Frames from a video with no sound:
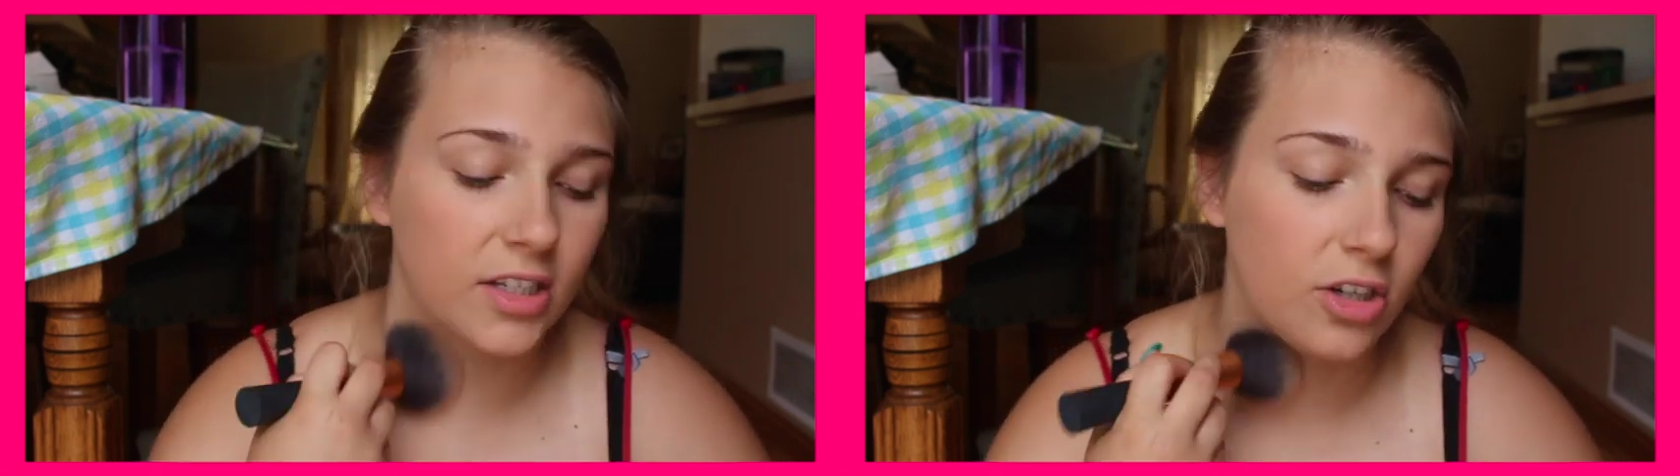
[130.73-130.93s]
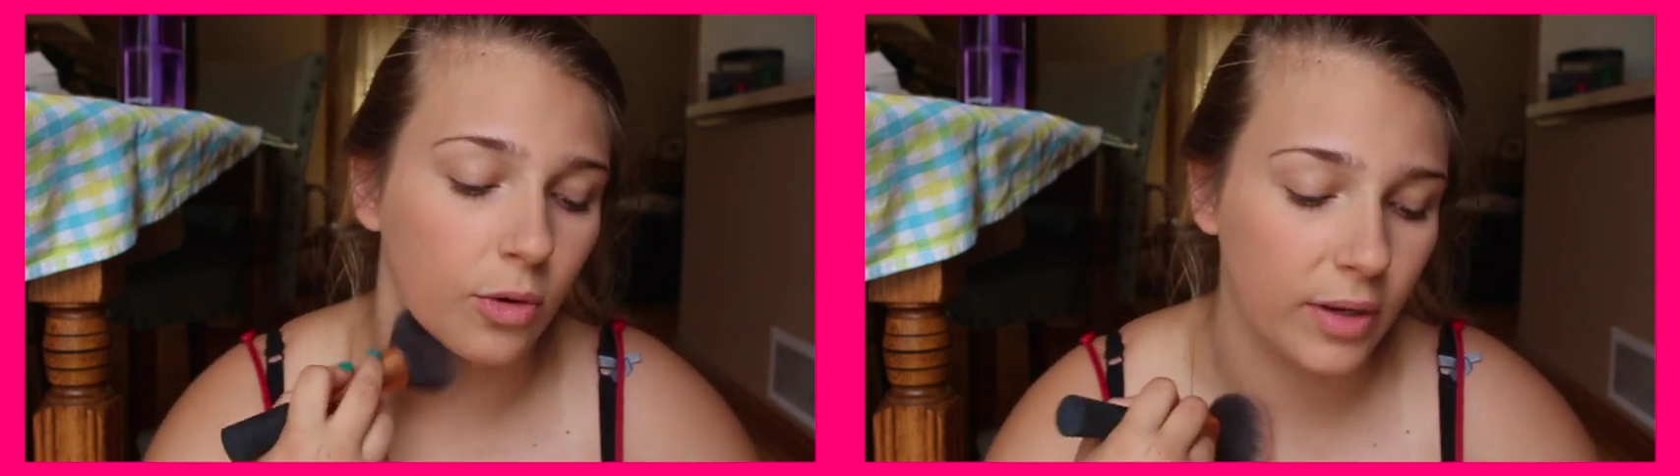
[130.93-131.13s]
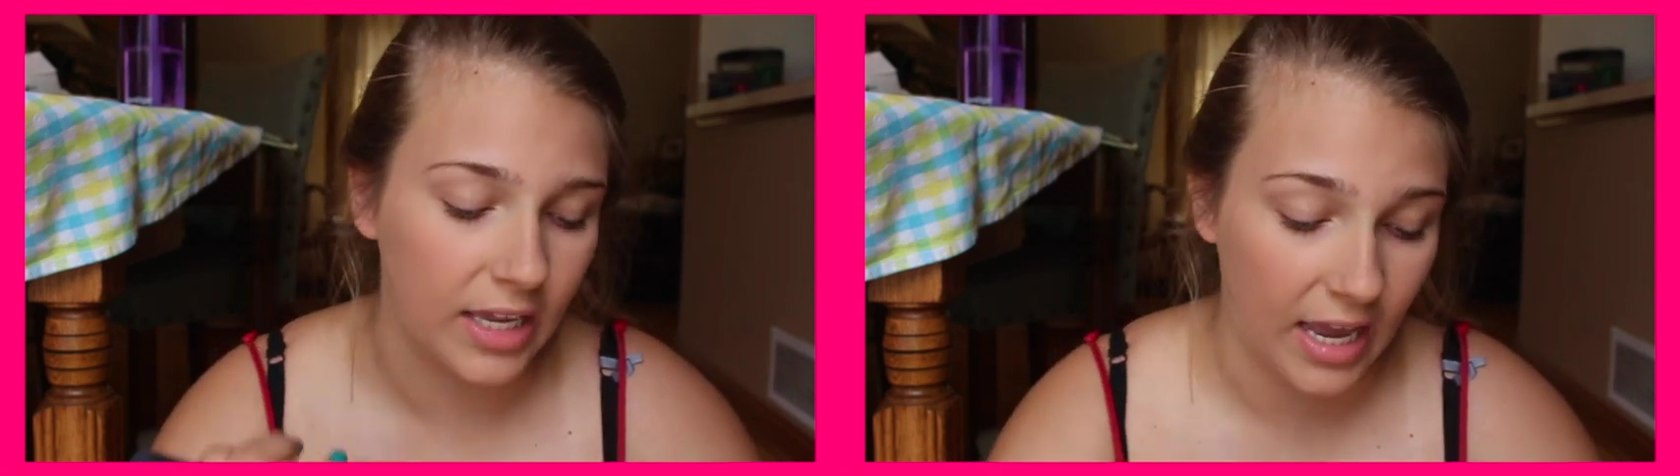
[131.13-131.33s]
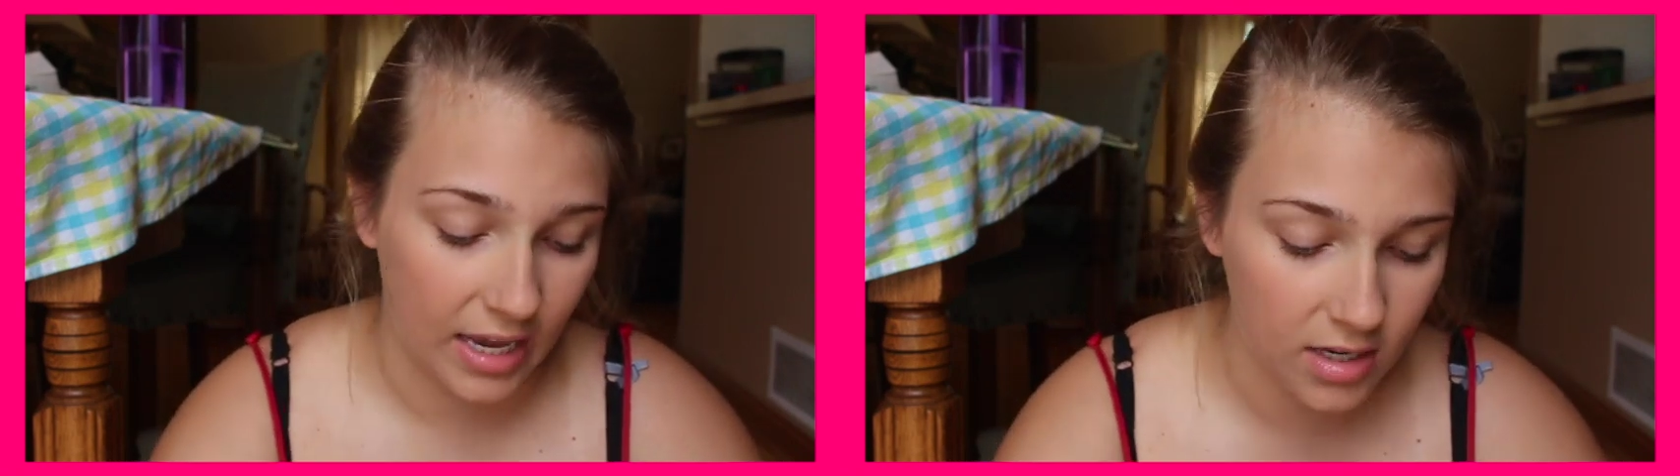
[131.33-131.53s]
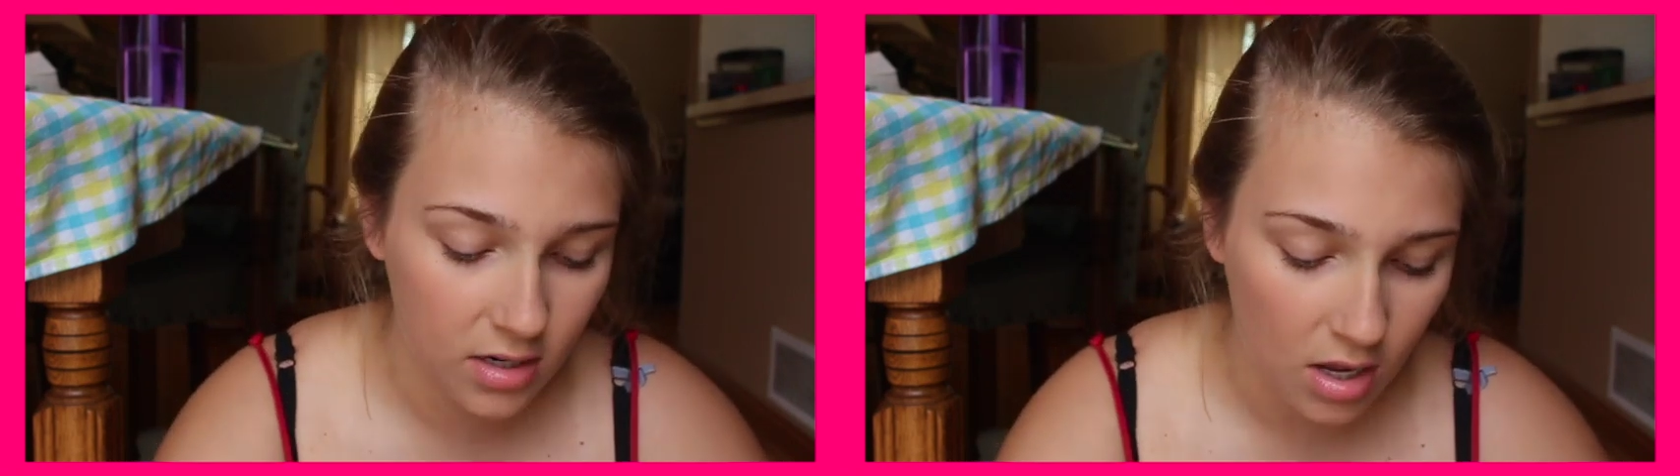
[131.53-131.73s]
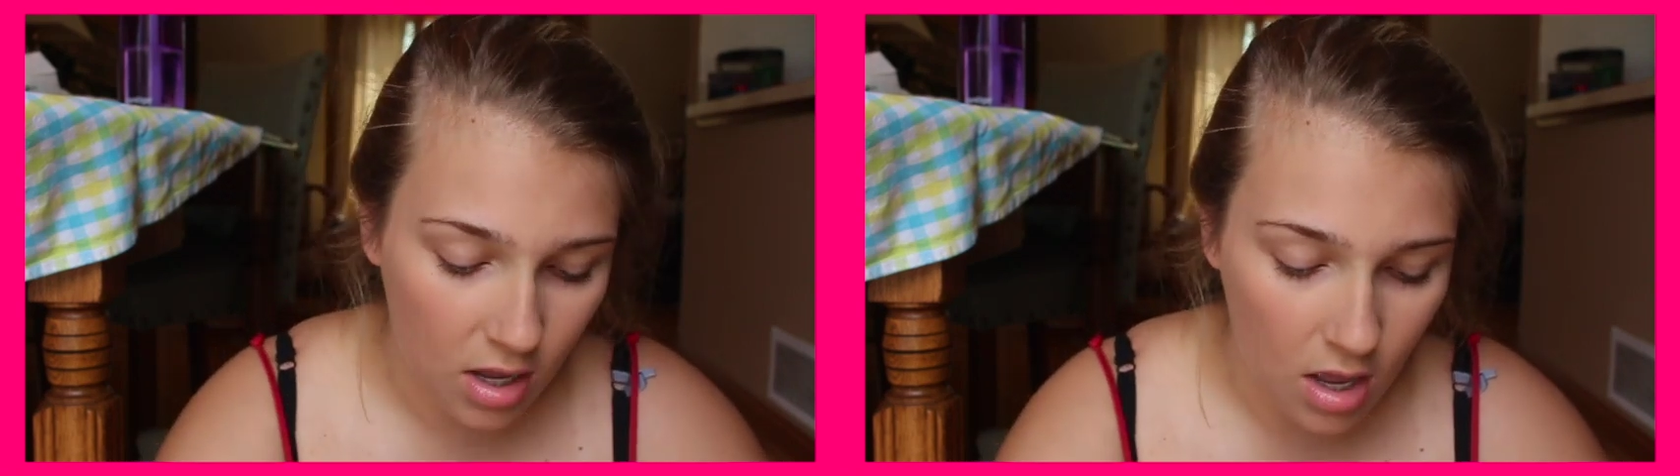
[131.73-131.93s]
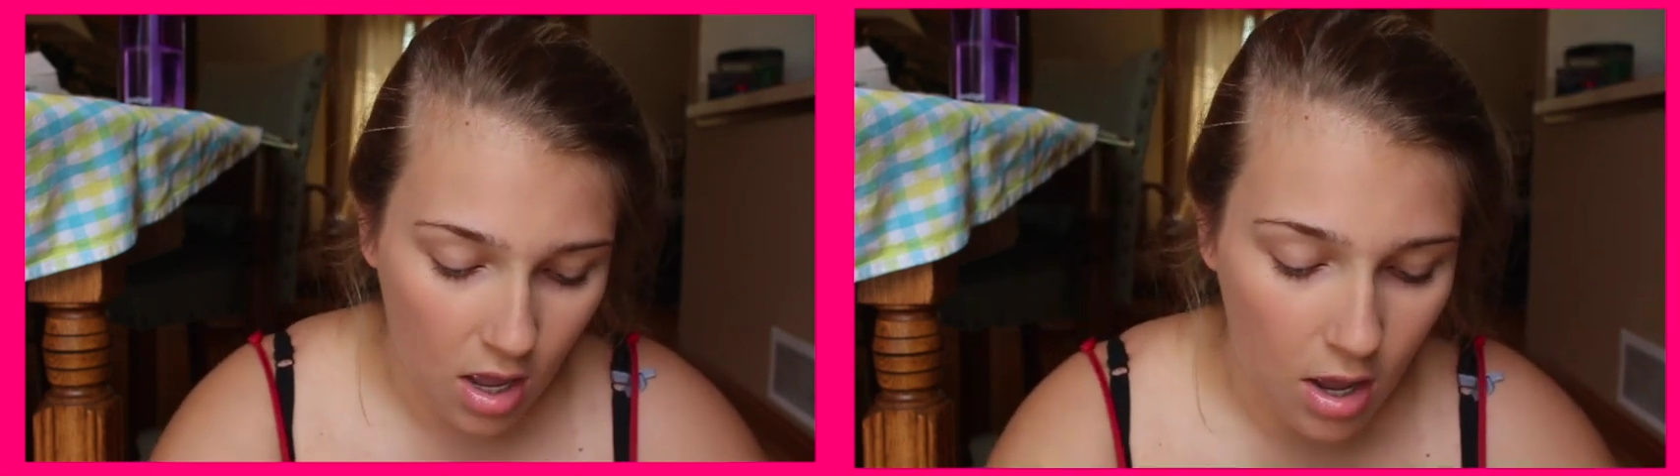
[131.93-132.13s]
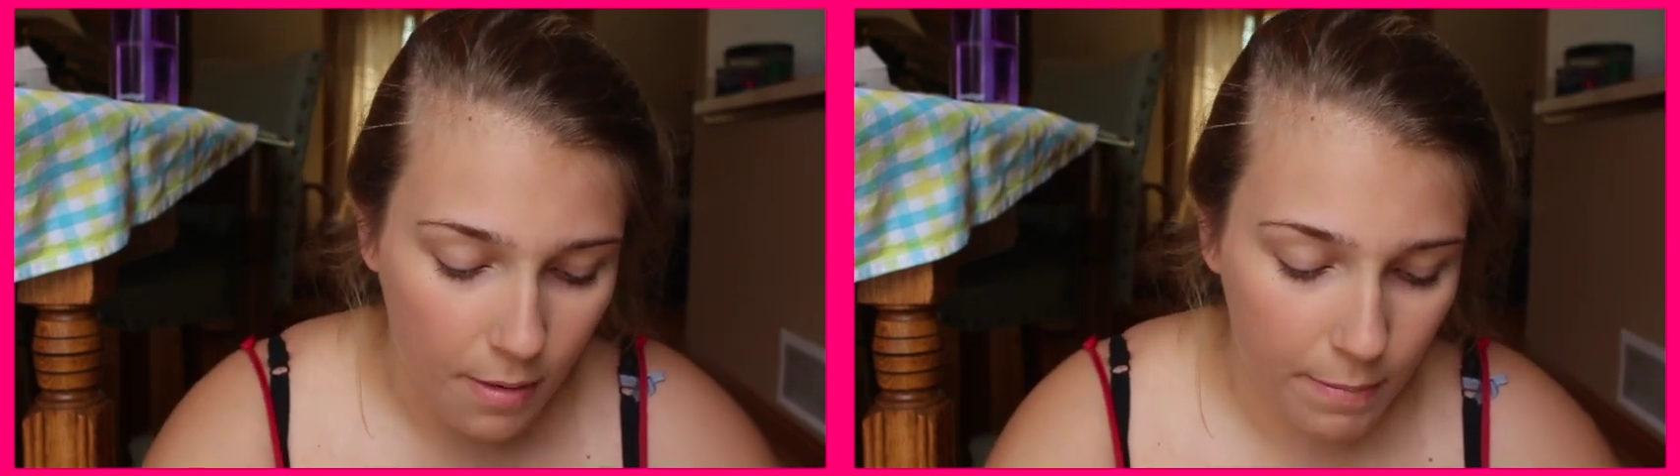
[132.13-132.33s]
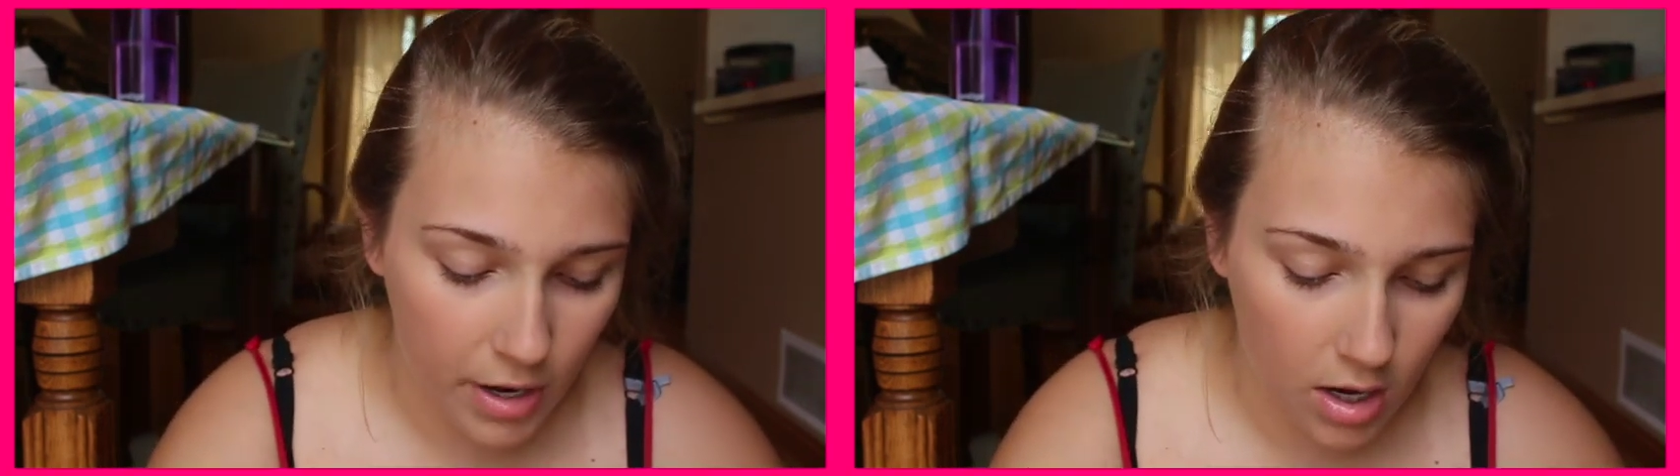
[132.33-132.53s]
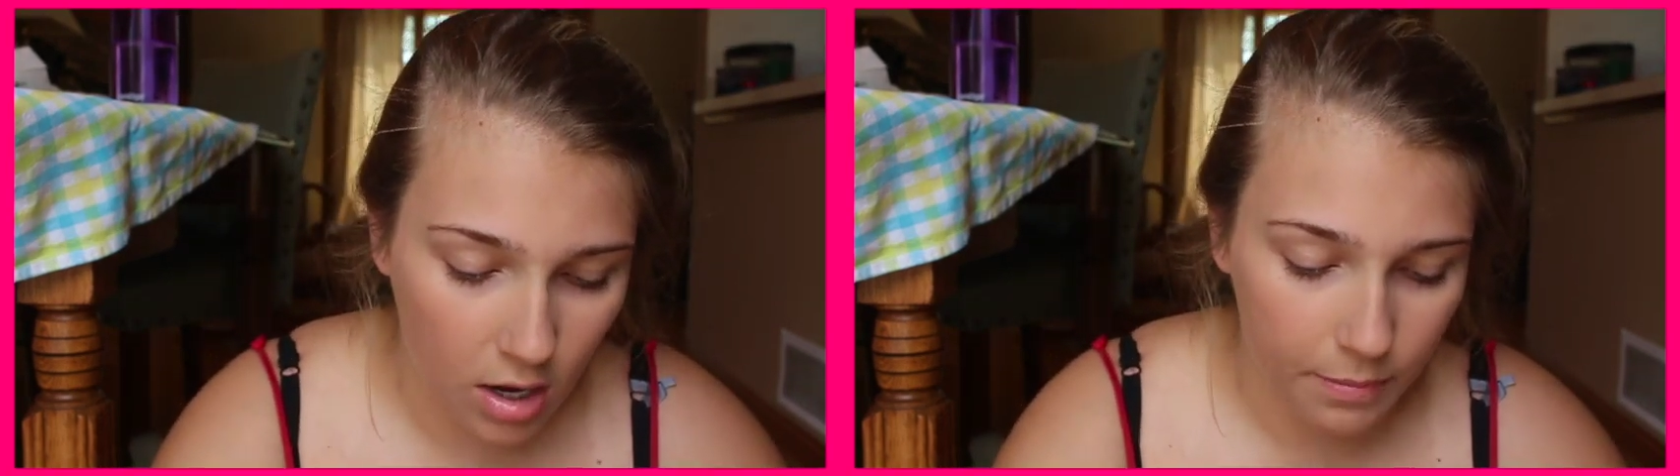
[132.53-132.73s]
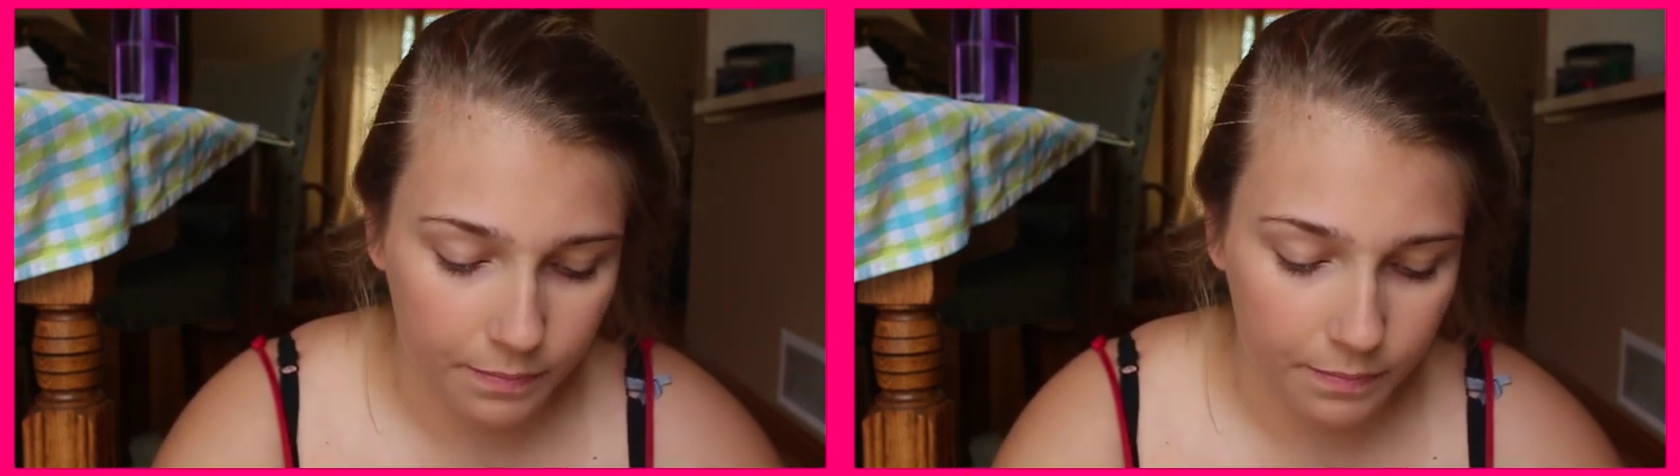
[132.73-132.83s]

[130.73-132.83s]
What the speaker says: so we can't. But